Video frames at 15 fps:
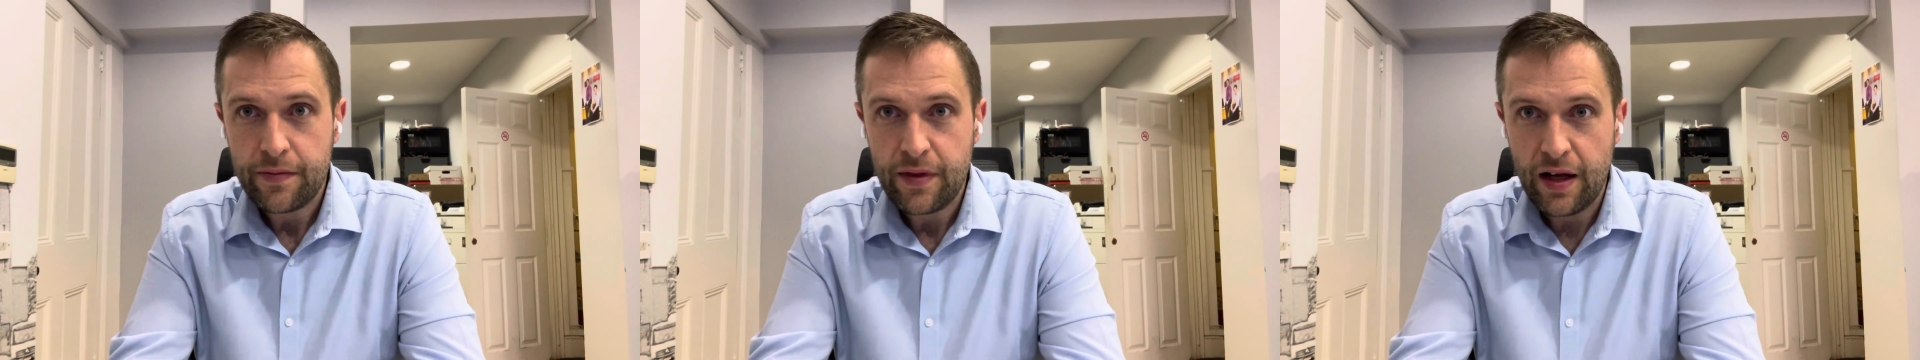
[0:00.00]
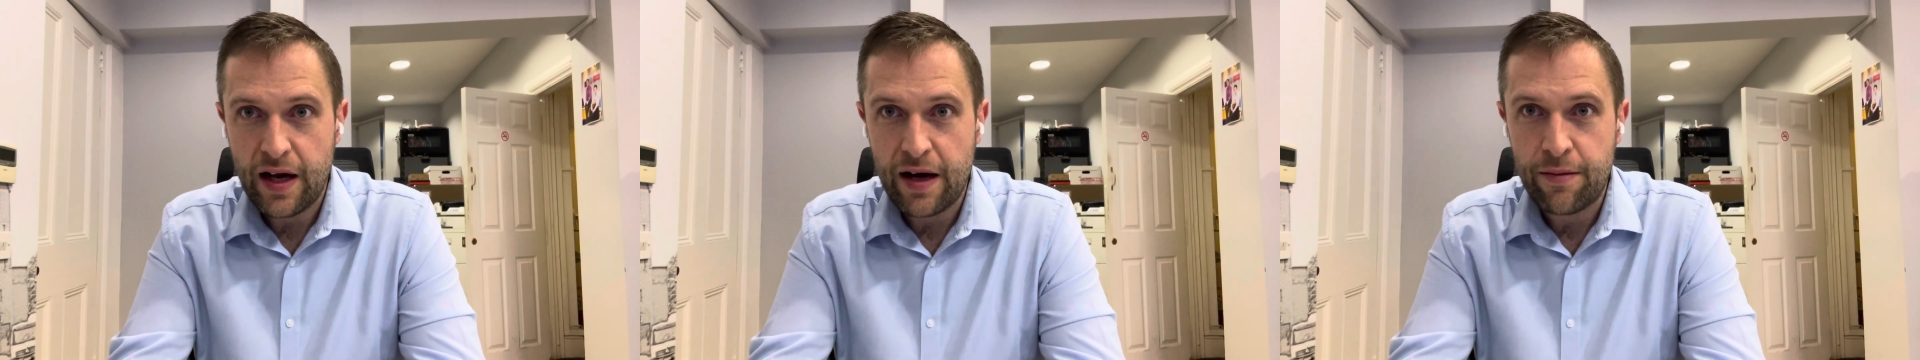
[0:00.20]

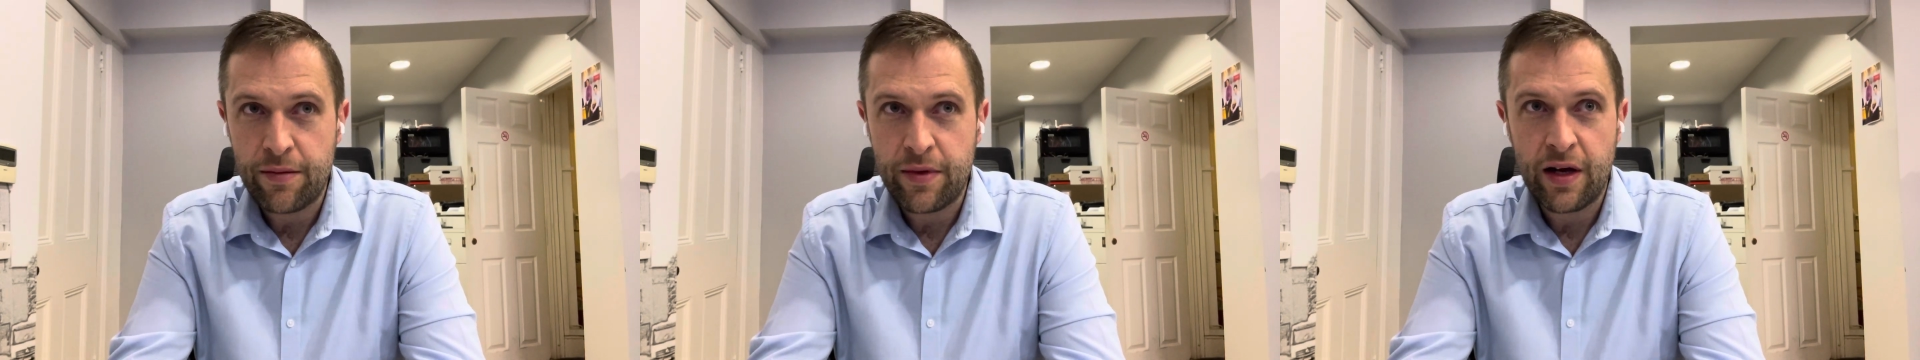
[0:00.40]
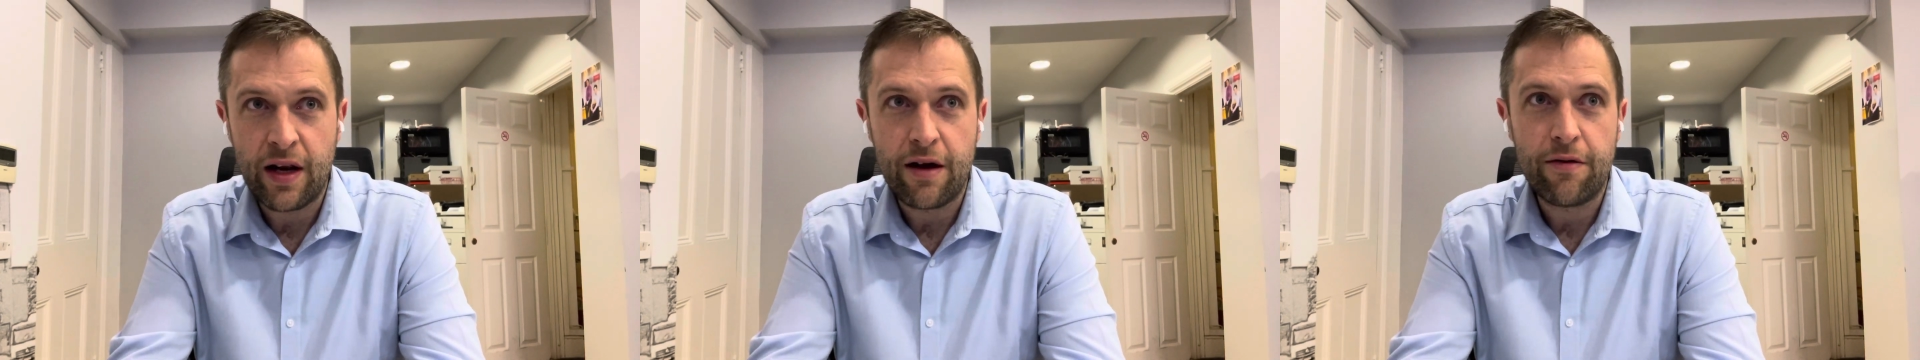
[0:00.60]

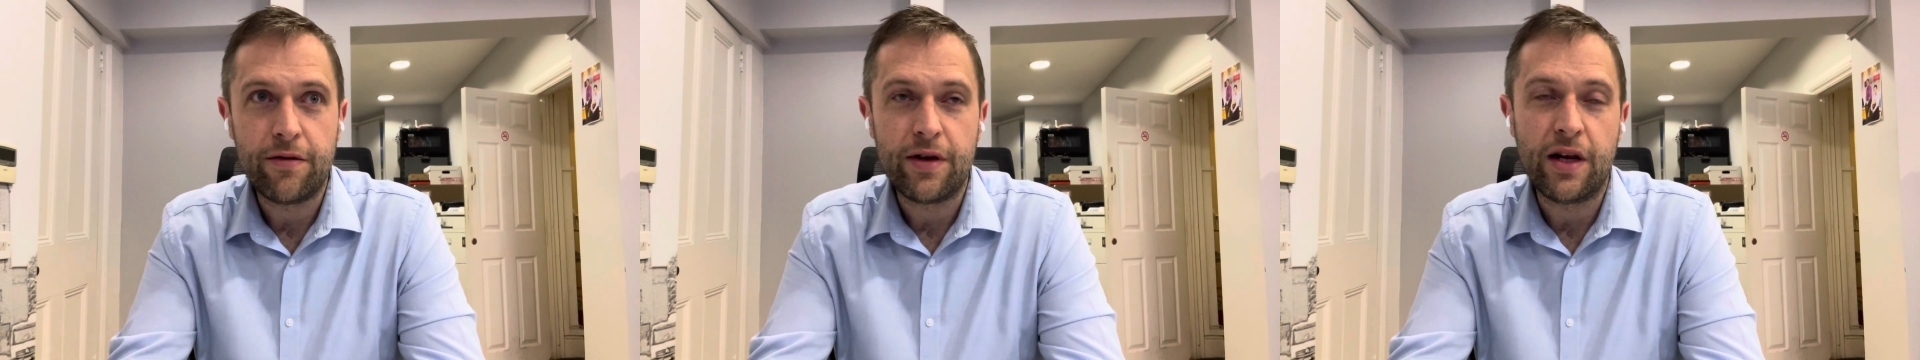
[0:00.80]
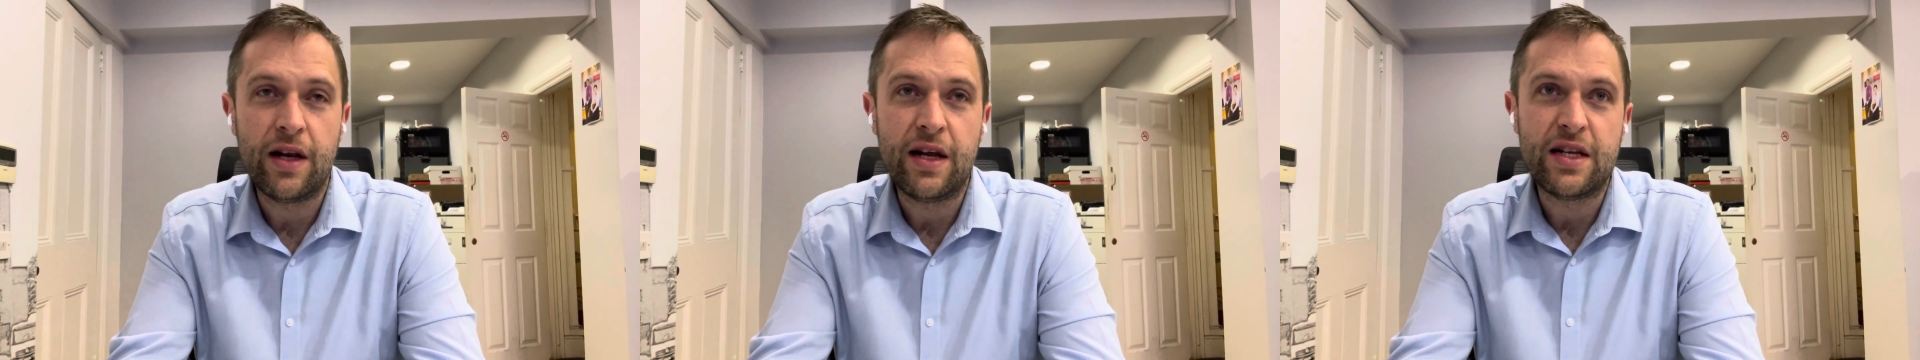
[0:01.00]
You
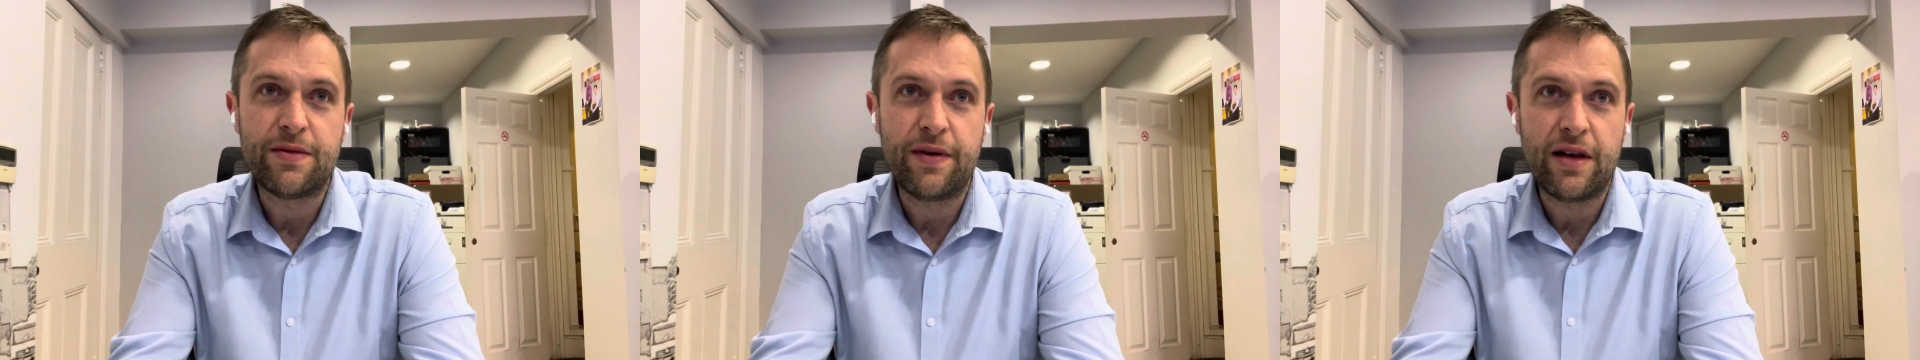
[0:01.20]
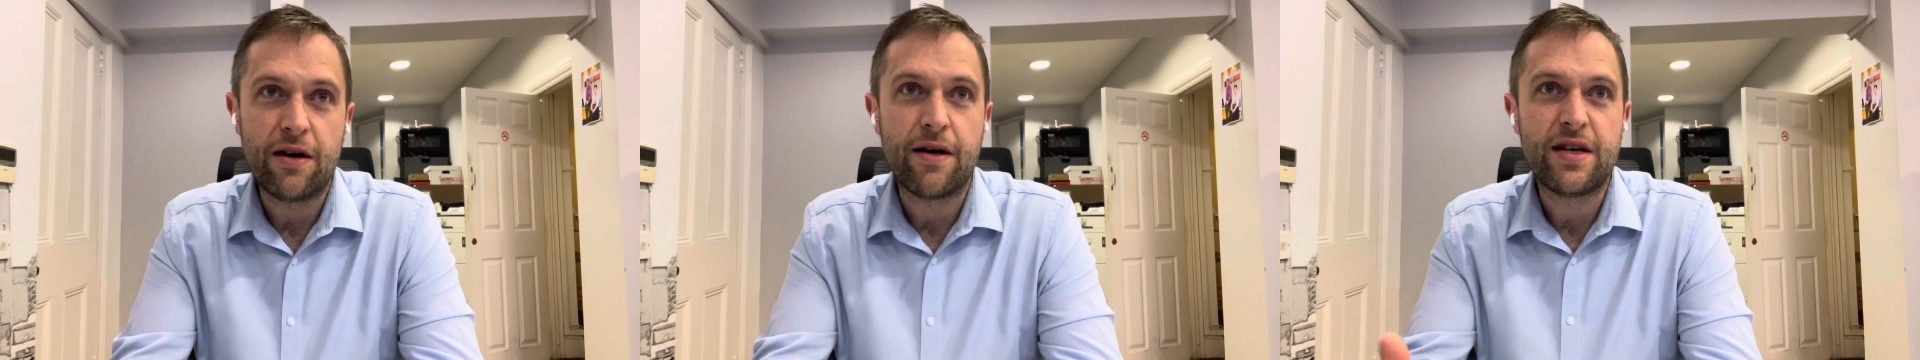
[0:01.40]
need to
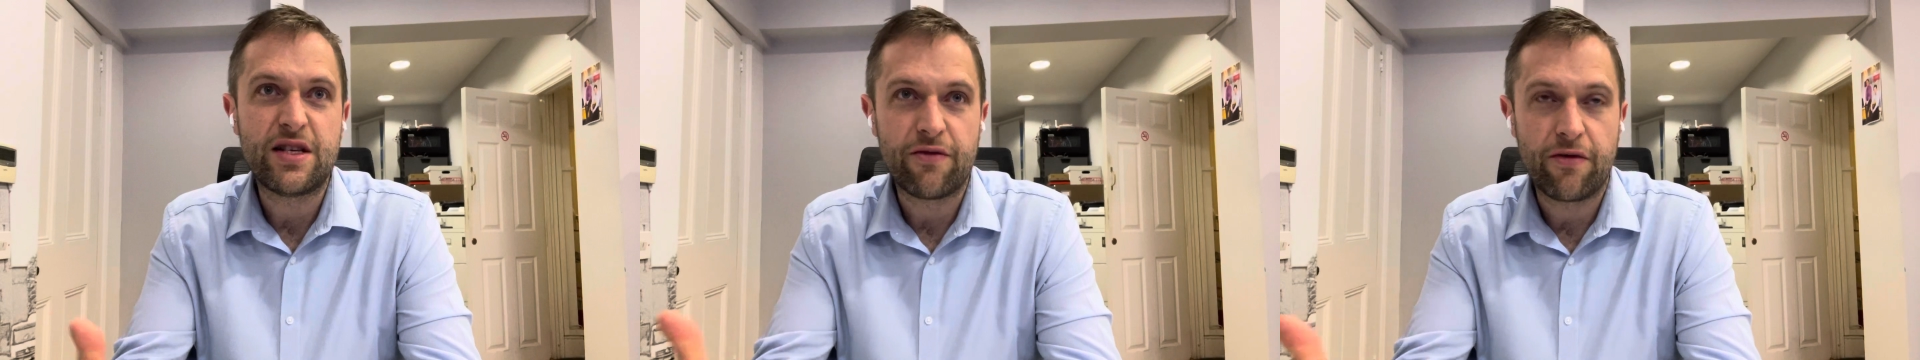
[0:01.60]
be nice,